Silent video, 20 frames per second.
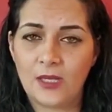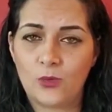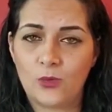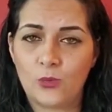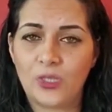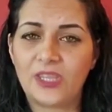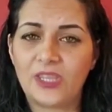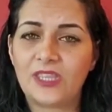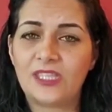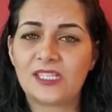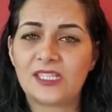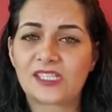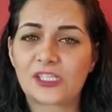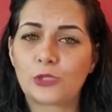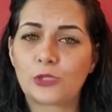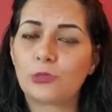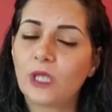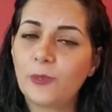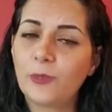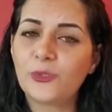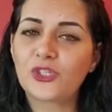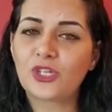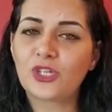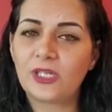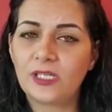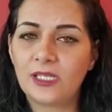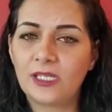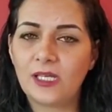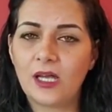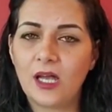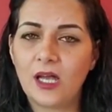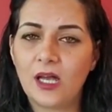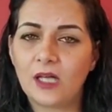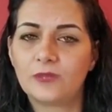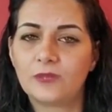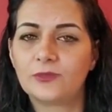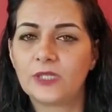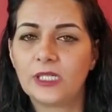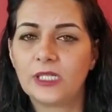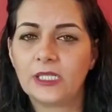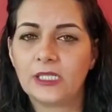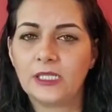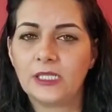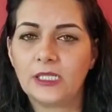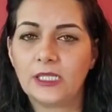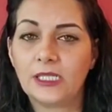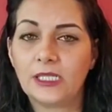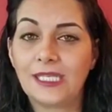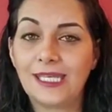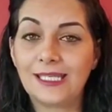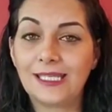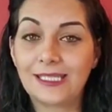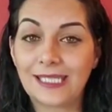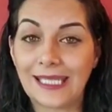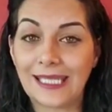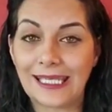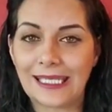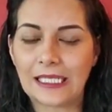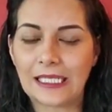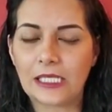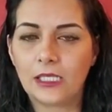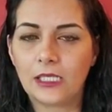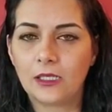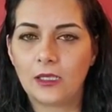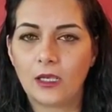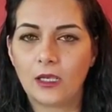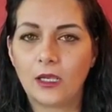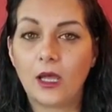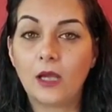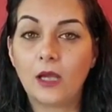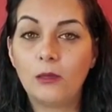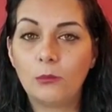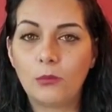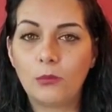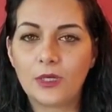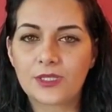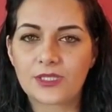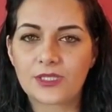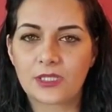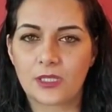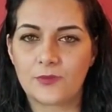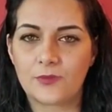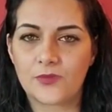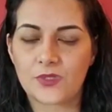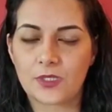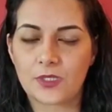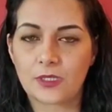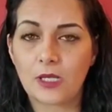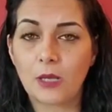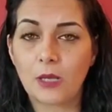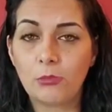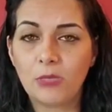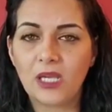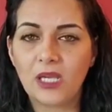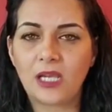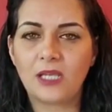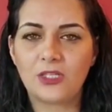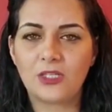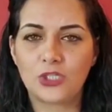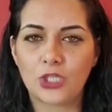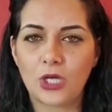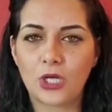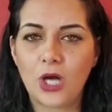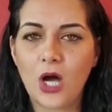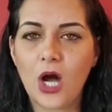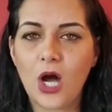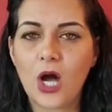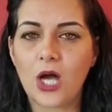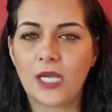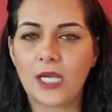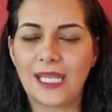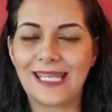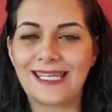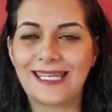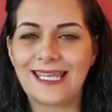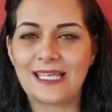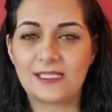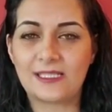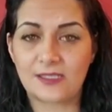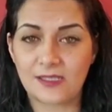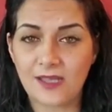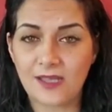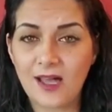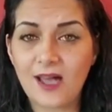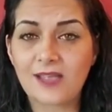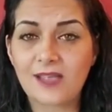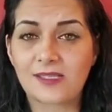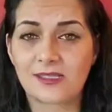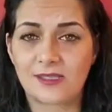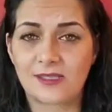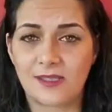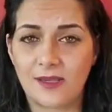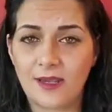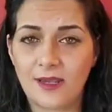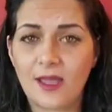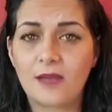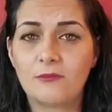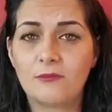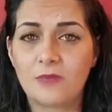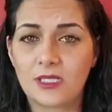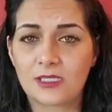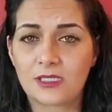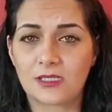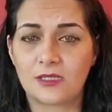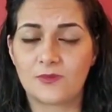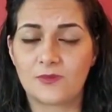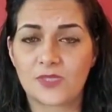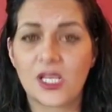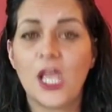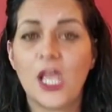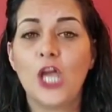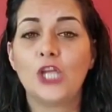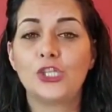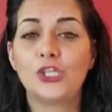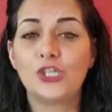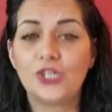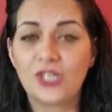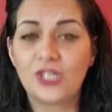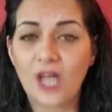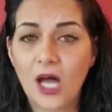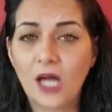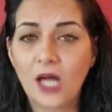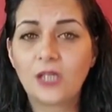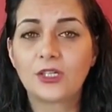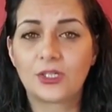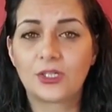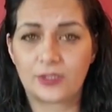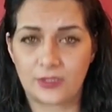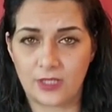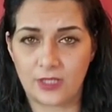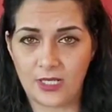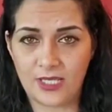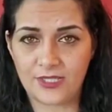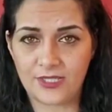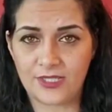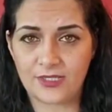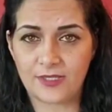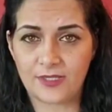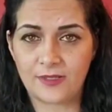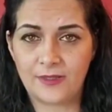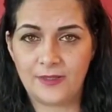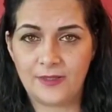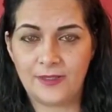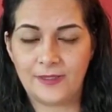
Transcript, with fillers: with description of killing non-Muslims, committing jihad against us, the non-Muslims, to conquer us.